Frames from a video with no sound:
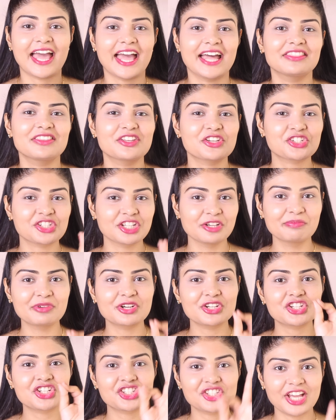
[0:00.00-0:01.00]
And the
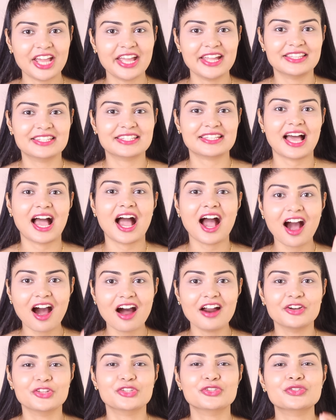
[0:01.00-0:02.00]
shimmer shades
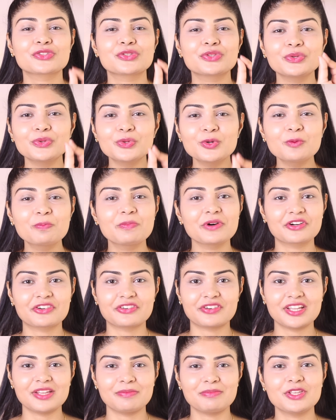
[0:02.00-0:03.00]
are super
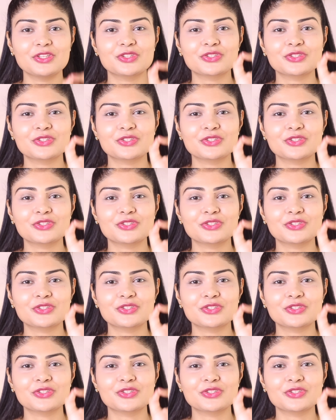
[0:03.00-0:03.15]
creamy,